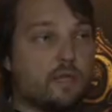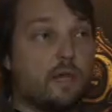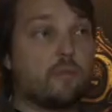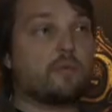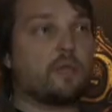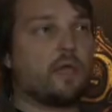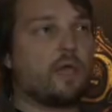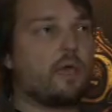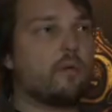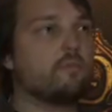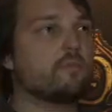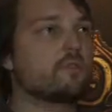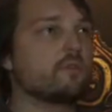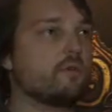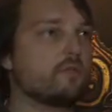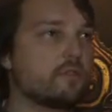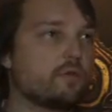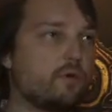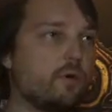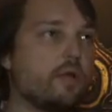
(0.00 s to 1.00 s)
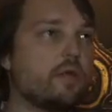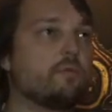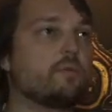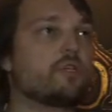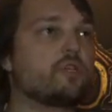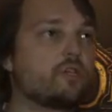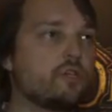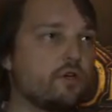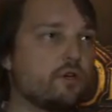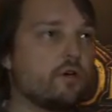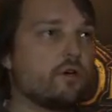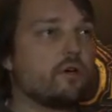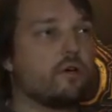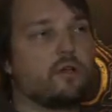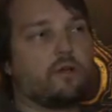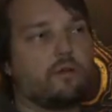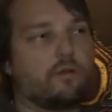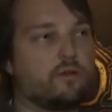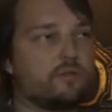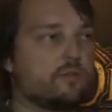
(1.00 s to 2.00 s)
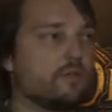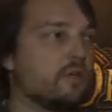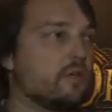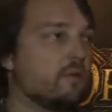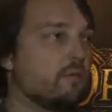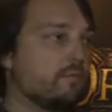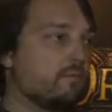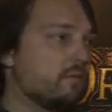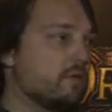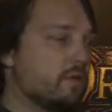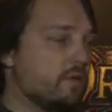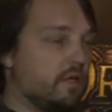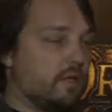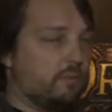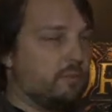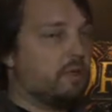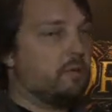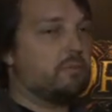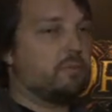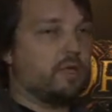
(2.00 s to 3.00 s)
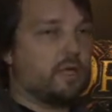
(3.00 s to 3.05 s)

an M game, so it's quite a mature. There's a little bit of